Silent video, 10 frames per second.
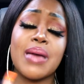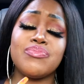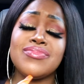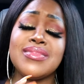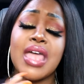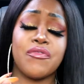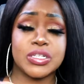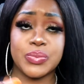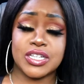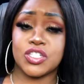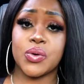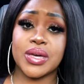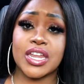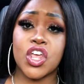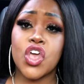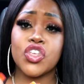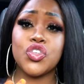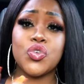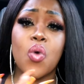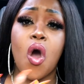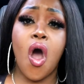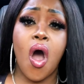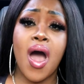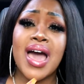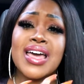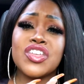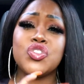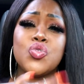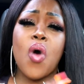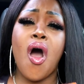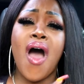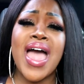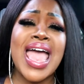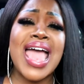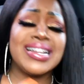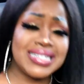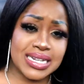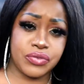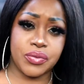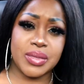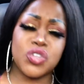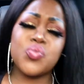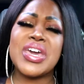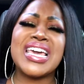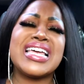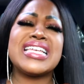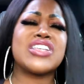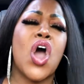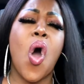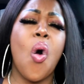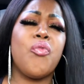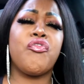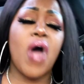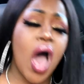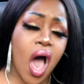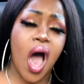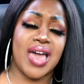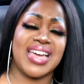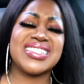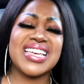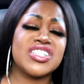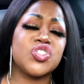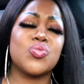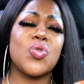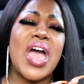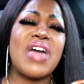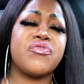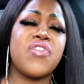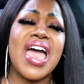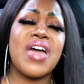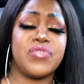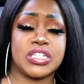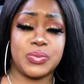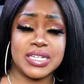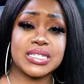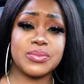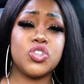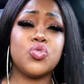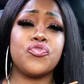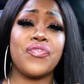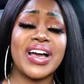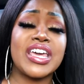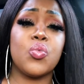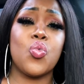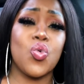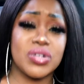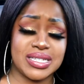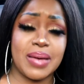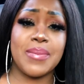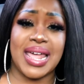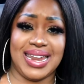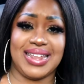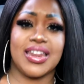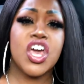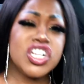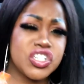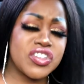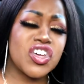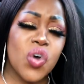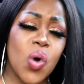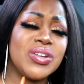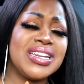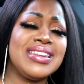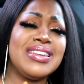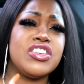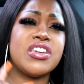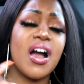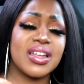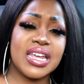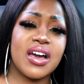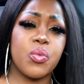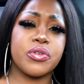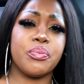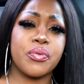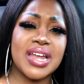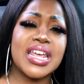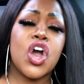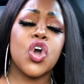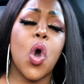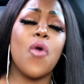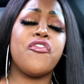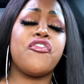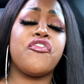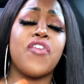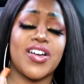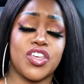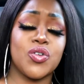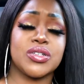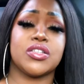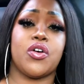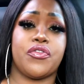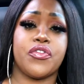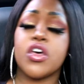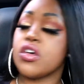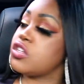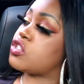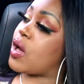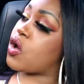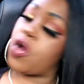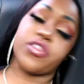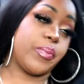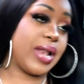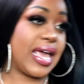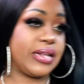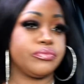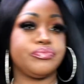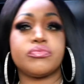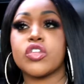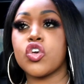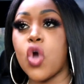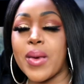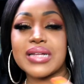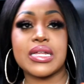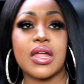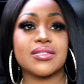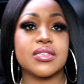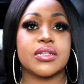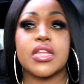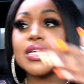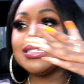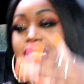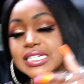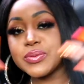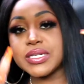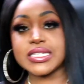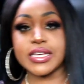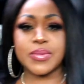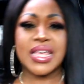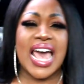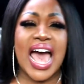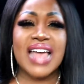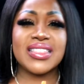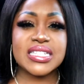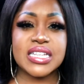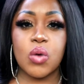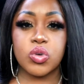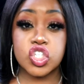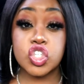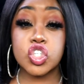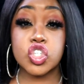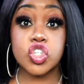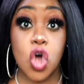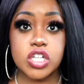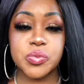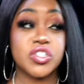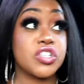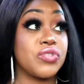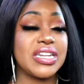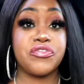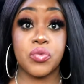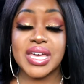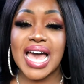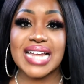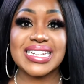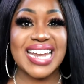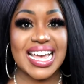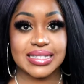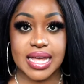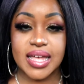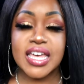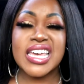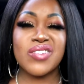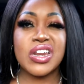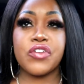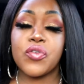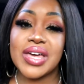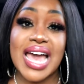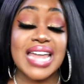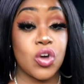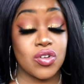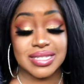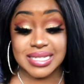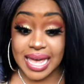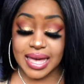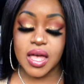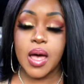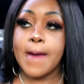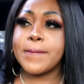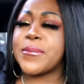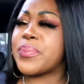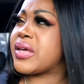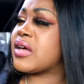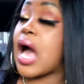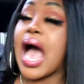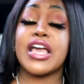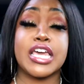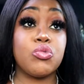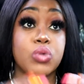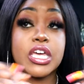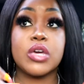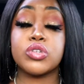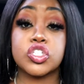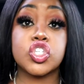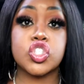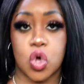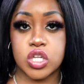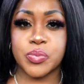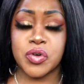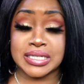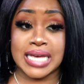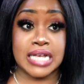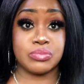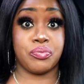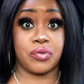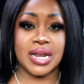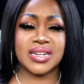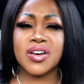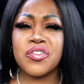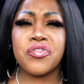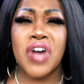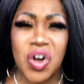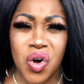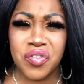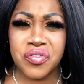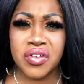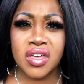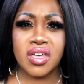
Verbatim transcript: I'm never speaking to you again. You are you are ended for me. You, it is over. It, it, do not ever ever speak to me. You fucking watermelon. Do you think you're the only young nigga with bread? Go fuck yourself. So I got on the plane, go back to London. Didn't speak to him. This nigga was shocked because he really thought he had it like that. He really thought he had it on deck. He he was shocked because he has bread. Fuck off.